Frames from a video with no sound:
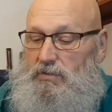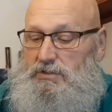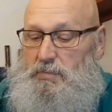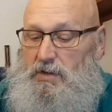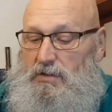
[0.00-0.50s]

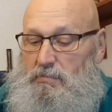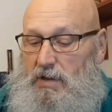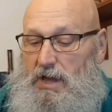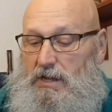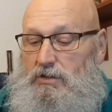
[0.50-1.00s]
recipe on the
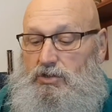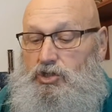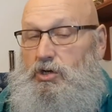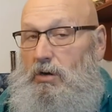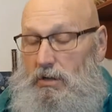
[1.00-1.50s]
back,
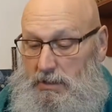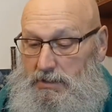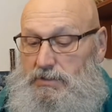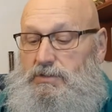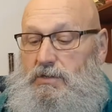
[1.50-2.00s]

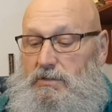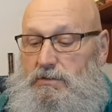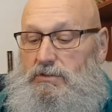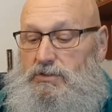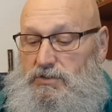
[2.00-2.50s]
Charlie's
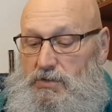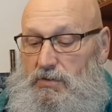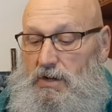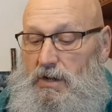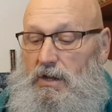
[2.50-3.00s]

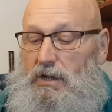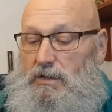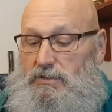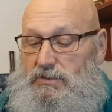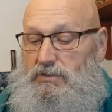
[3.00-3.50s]
Tuna
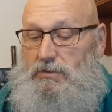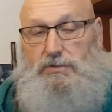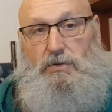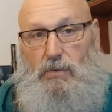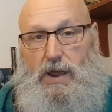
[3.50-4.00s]
Salsa